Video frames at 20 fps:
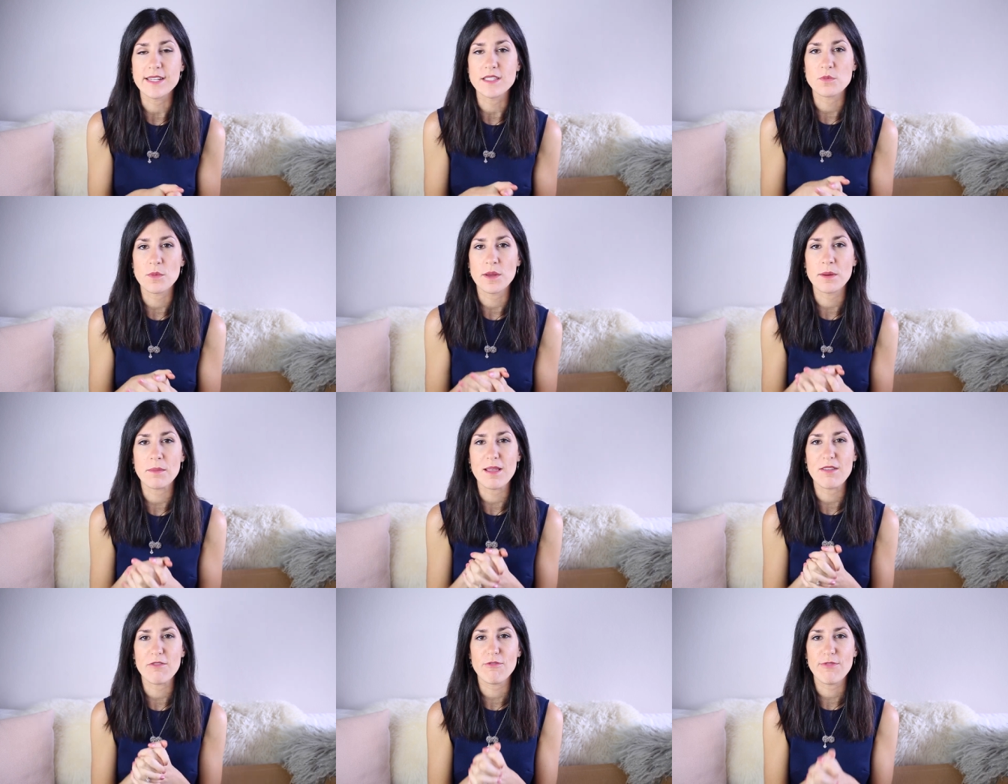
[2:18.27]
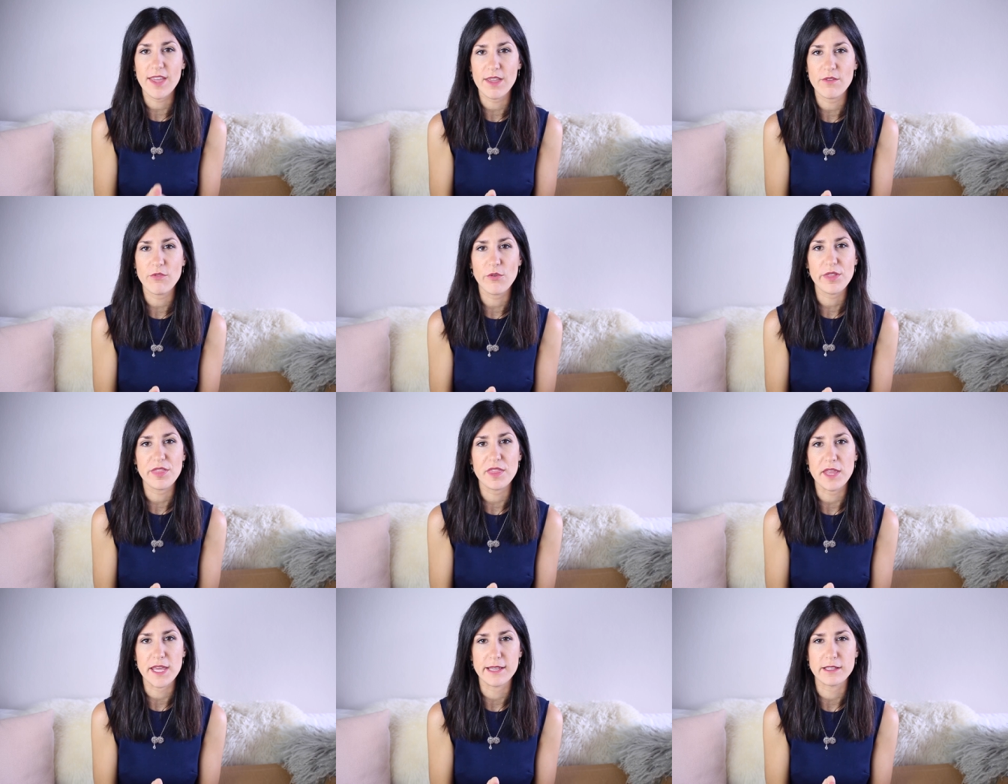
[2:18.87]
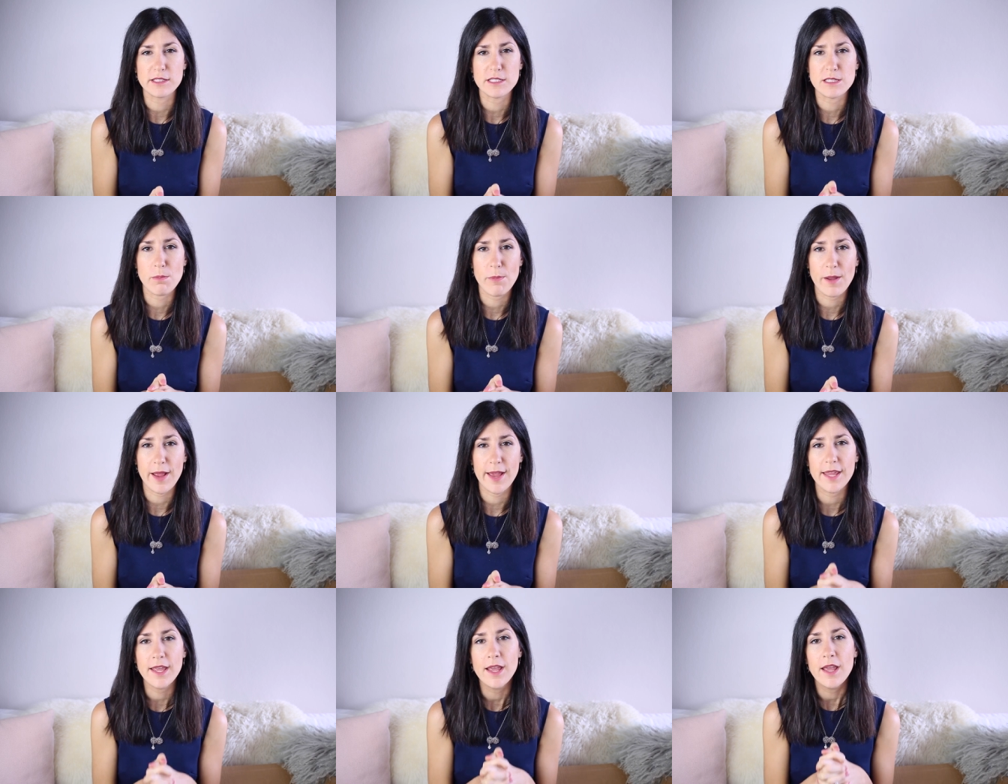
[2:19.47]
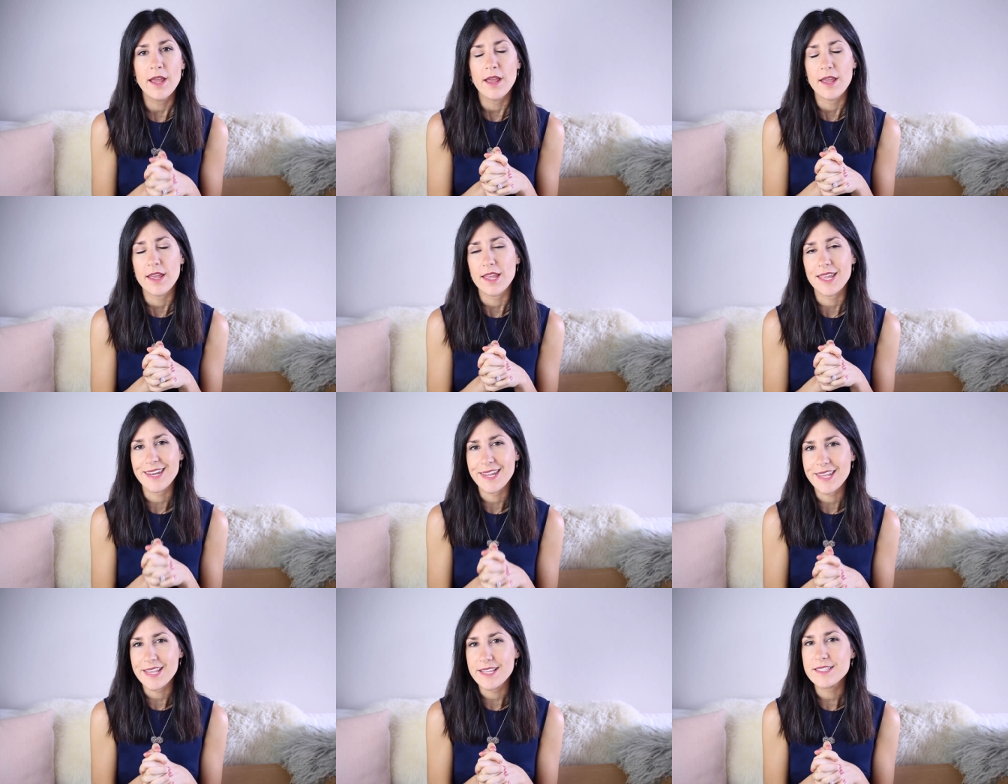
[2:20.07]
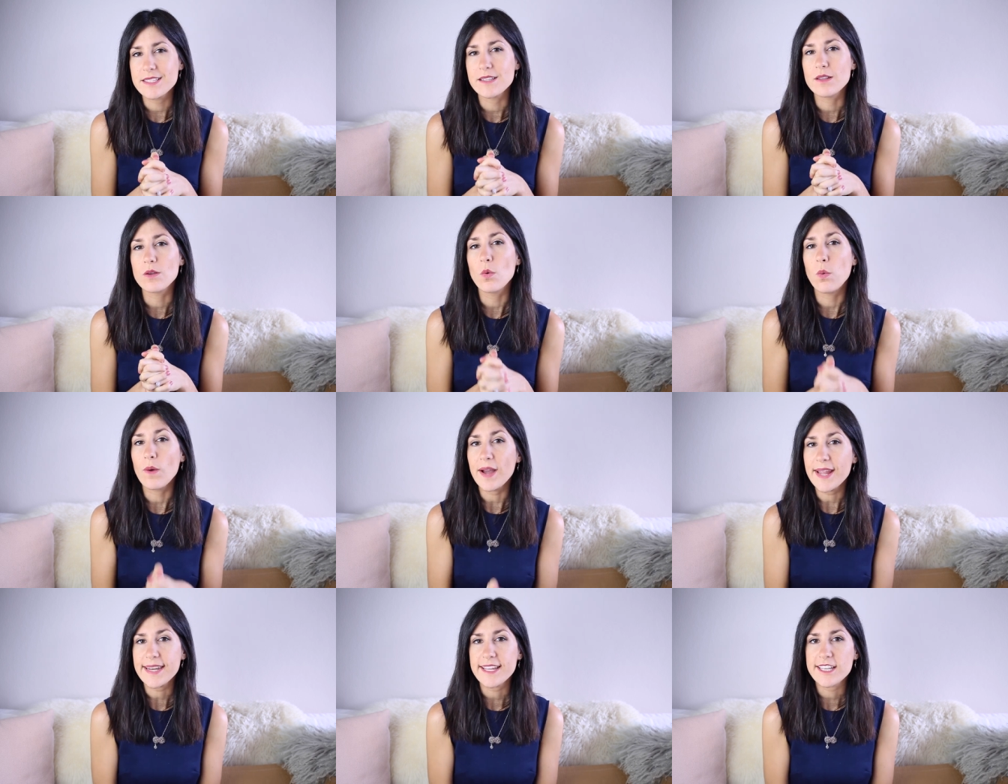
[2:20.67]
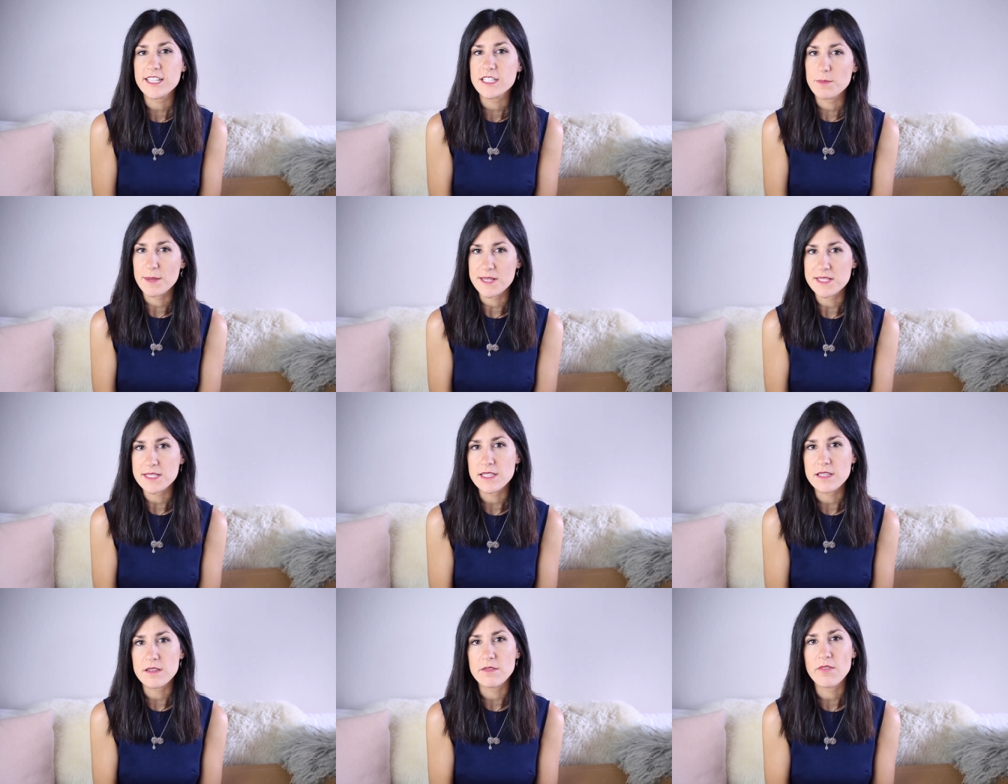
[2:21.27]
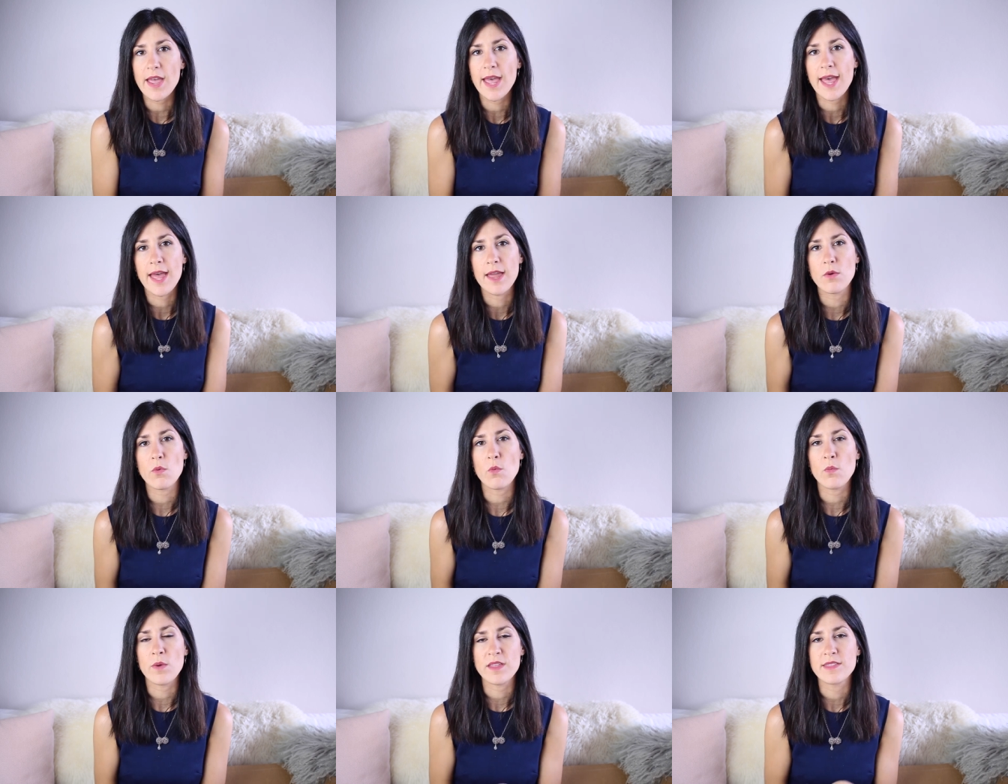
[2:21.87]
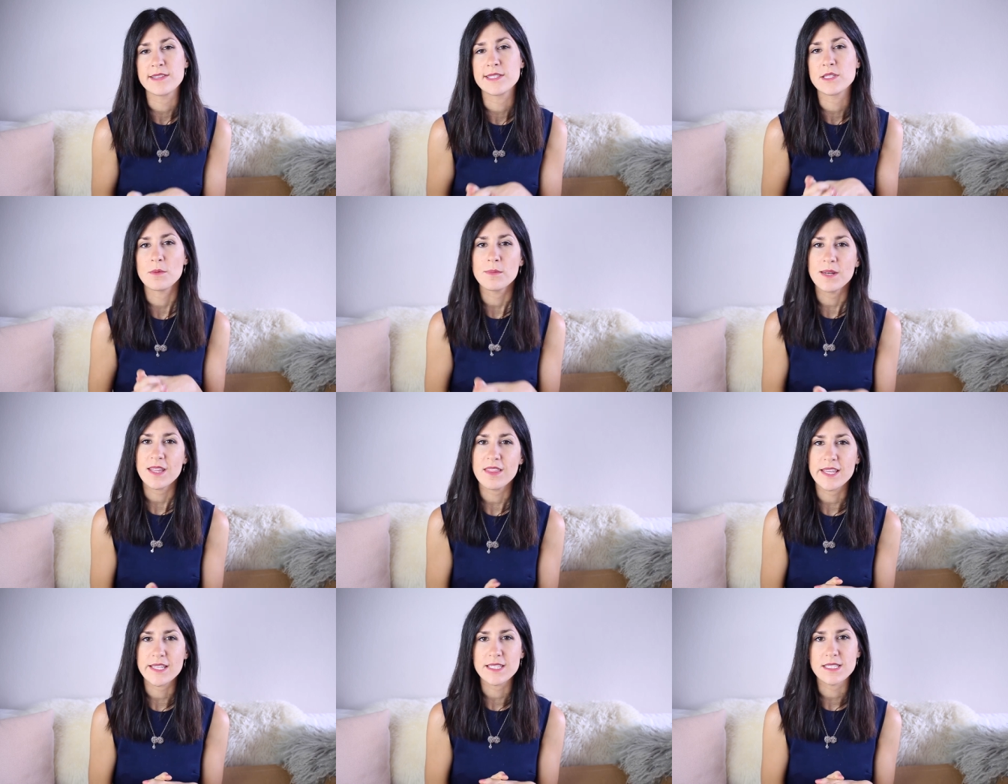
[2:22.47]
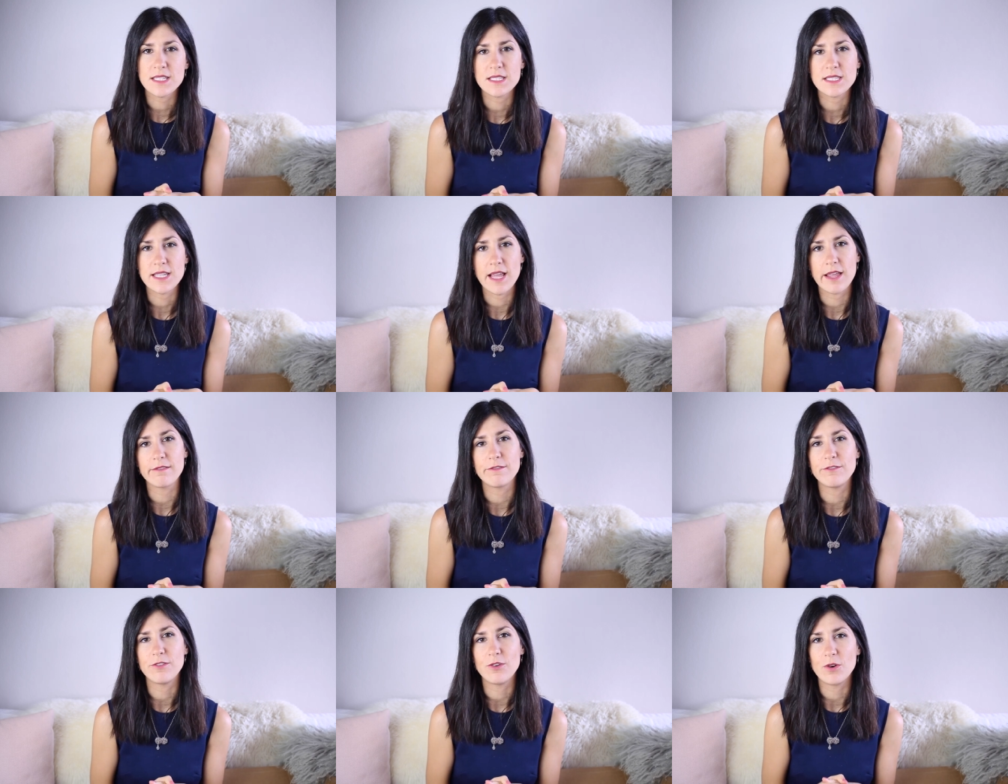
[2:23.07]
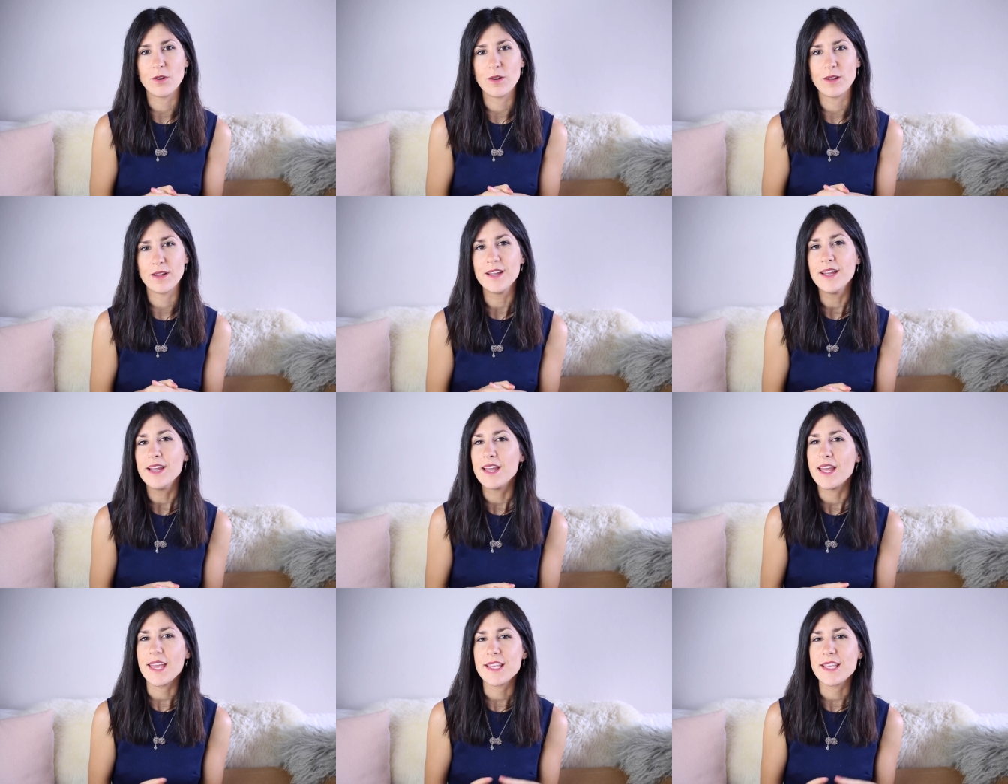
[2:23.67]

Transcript: It is one of my favorite things, but it is quite expensive and with so many things to save for,